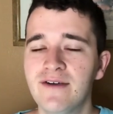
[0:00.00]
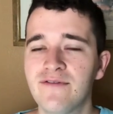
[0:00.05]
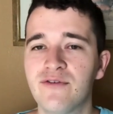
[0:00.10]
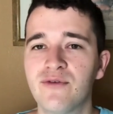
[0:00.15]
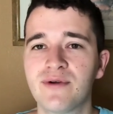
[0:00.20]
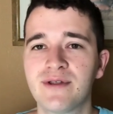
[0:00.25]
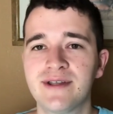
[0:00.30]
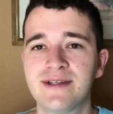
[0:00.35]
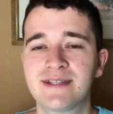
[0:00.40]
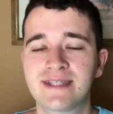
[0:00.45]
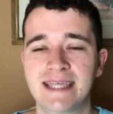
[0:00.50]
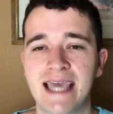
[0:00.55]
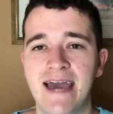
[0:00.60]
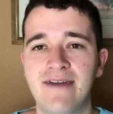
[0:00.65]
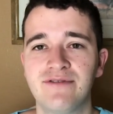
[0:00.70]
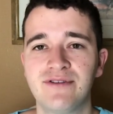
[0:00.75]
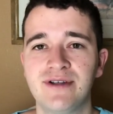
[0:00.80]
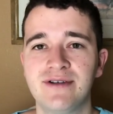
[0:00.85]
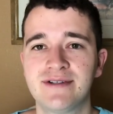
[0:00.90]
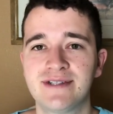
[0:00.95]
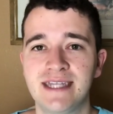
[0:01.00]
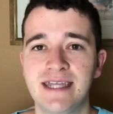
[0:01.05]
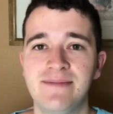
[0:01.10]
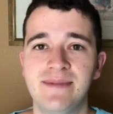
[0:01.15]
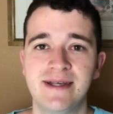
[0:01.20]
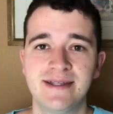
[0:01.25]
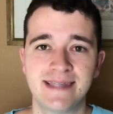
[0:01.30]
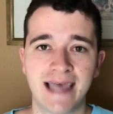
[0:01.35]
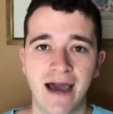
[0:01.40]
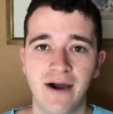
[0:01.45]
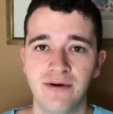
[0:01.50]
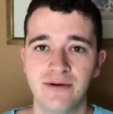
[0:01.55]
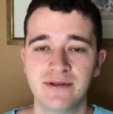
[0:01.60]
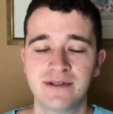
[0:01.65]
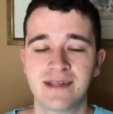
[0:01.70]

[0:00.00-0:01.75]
for this Cavaliers team, is out.